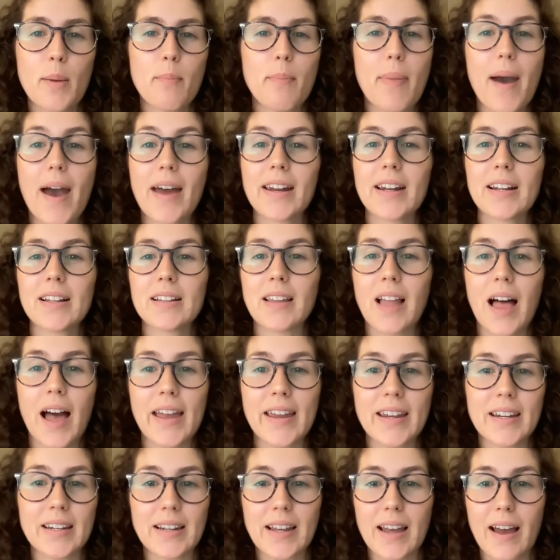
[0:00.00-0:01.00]
petted a
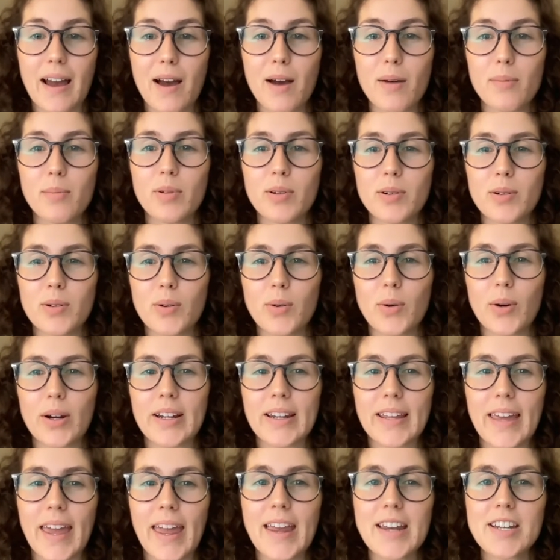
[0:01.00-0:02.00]
lion cub, or
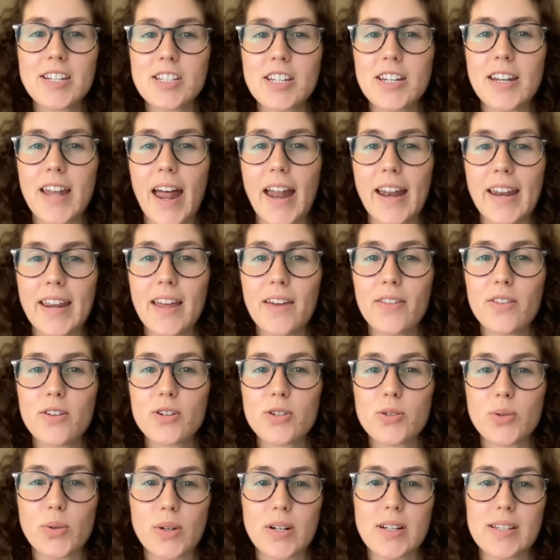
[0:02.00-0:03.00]
engaged in any other
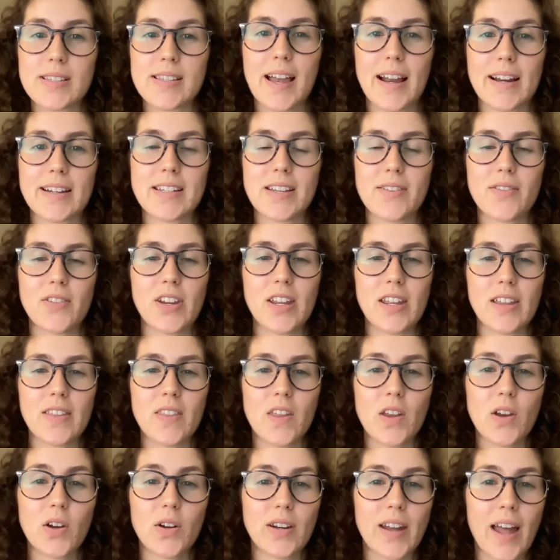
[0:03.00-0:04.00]
tourist activity
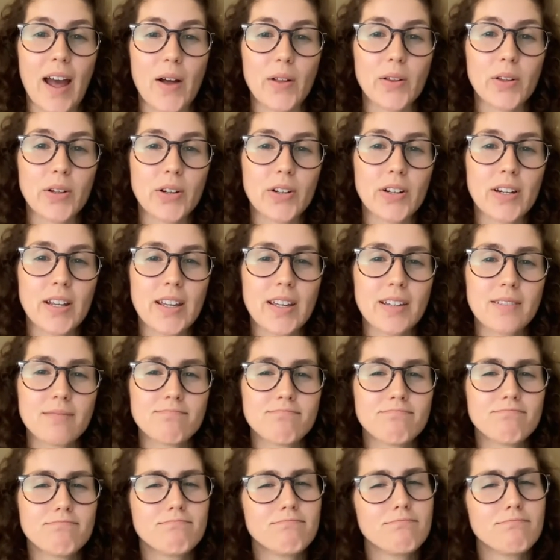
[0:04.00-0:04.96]
that you're now learning